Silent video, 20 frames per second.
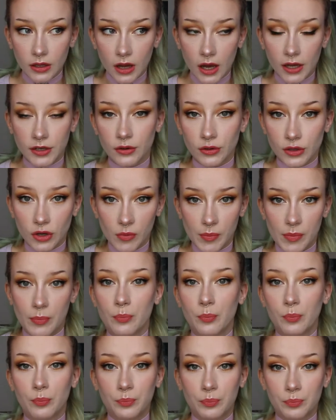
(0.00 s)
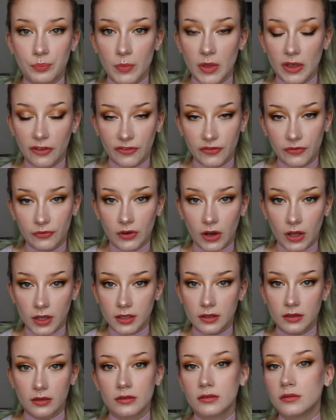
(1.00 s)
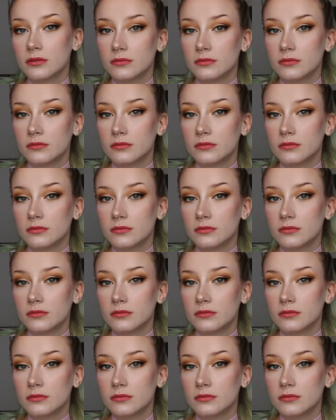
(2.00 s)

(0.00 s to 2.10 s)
I don't know if like